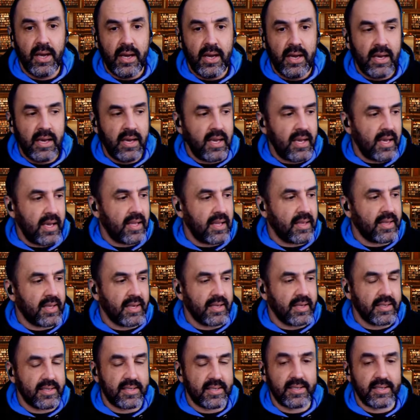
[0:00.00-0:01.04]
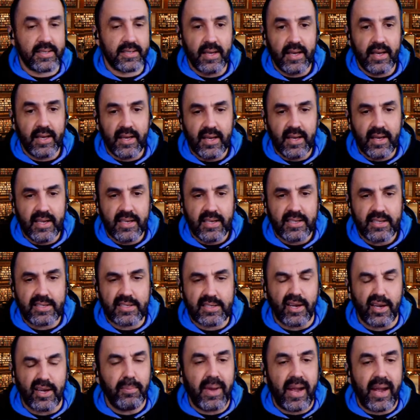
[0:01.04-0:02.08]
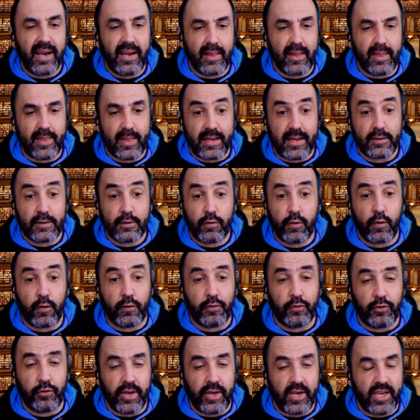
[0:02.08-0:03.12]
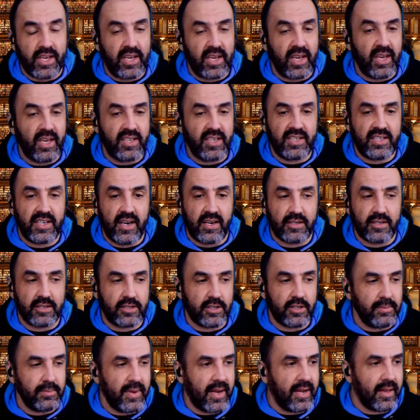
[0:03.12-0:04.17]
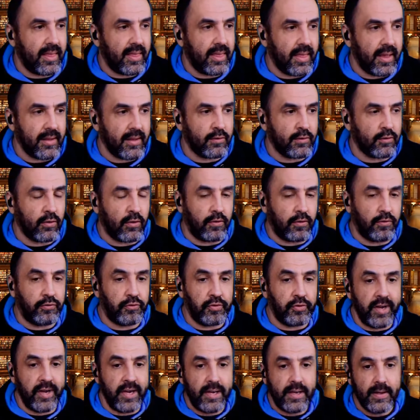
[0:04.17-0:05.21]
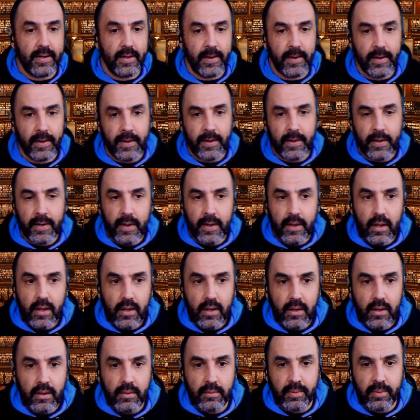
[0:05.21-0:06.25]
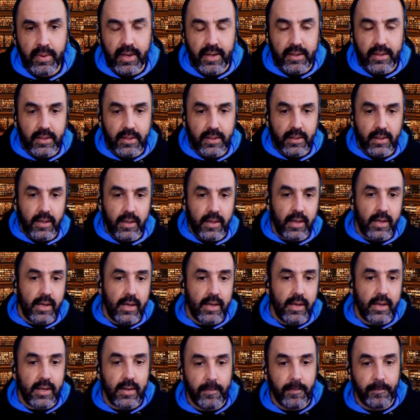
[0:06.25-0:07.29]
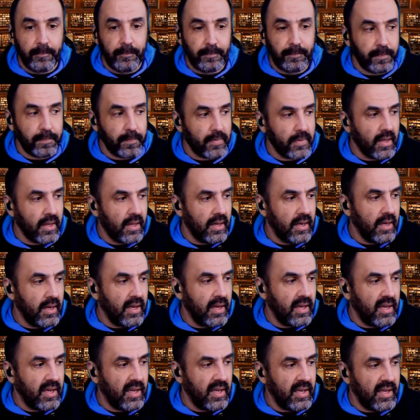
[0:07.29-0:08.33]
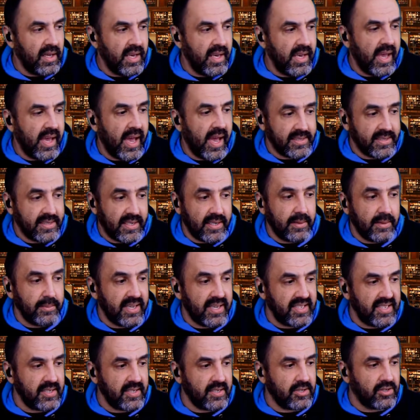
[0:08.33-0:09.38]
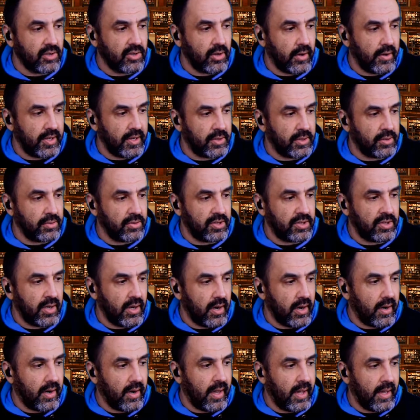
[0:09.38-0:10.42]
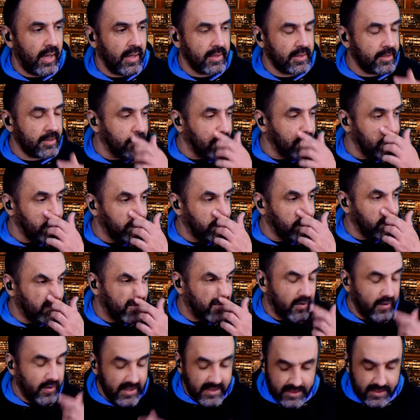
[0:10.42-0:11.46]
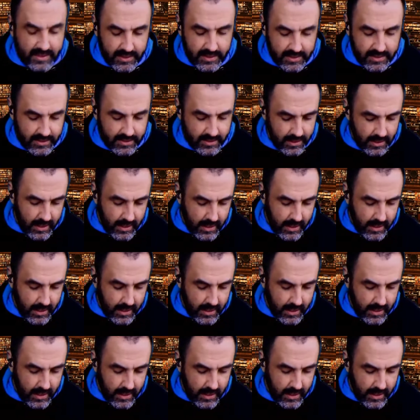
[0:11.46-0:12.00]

He does so many things for free, he shares so many things for free, but he has an amazing story to share. And so, for instance,